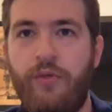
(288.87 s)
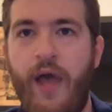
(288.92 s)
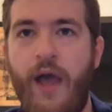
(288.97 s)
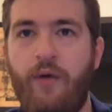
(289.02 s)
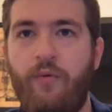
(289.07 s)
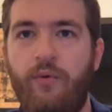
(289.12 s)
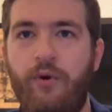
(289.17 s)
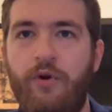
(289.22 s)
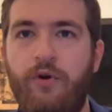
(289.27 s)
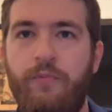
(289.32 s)

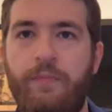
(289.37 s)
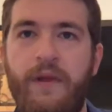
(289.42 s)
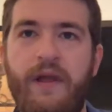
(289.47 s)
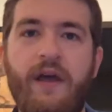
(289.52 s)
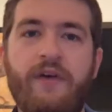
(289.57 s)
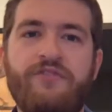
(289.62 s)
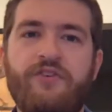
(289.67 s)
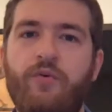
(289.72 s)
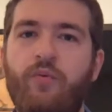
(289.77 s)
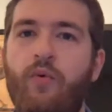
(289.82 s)
that route
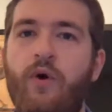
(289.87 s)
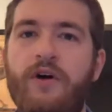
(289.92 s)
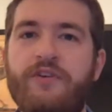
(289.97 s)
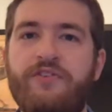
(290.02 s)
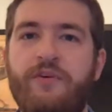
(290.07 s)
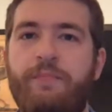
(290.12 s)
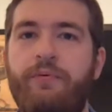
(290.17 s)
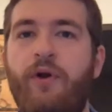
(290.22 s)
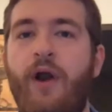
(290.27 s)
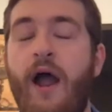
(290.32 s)
because it was
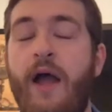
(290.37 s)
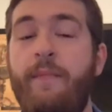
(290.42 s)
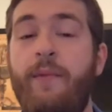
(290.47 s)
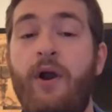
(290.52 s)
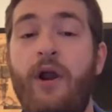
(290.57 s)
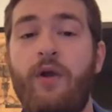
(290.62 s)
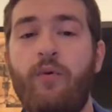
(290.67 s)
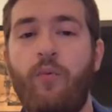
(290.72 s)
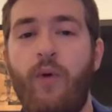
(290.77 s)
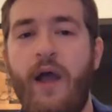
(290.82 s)
a
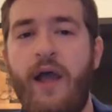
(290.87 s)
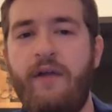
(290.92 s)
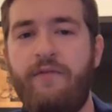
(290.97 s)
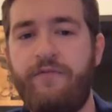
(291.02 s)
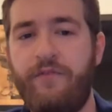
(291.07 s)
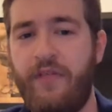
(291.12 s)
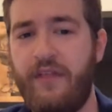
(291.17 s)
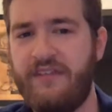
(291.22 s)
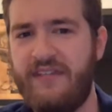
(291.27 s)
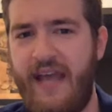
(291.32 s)
primary way
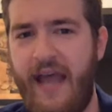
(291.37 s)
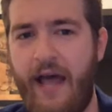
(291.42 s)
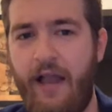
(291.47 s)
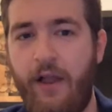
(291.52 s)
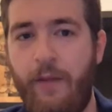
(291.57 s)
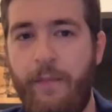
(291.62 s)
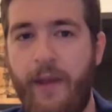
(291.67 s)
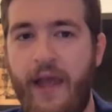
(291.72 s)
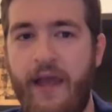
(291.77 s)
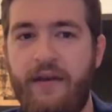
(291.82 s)
for the
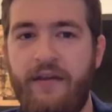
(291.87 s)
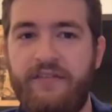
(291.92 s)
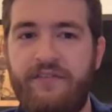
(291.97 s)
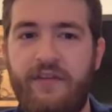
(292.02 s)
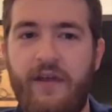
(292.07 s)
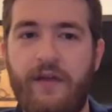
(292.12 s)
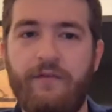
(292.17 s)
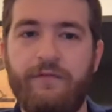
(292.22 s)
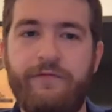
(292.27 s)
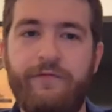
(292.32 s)
Taliban to
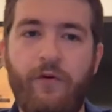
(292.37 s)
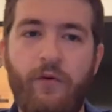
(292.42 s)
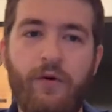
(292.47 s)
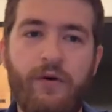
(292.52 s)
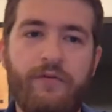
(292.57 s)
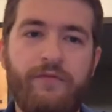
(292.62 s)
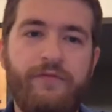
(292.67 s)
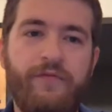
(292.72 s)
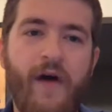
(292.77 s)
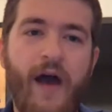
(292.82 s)
send
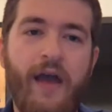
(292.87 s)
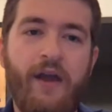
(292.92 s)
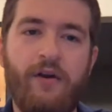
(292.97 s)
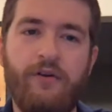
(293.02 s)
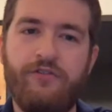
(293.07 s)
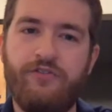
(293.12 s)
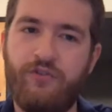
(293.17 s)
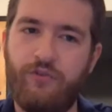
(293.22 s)
foreign fighters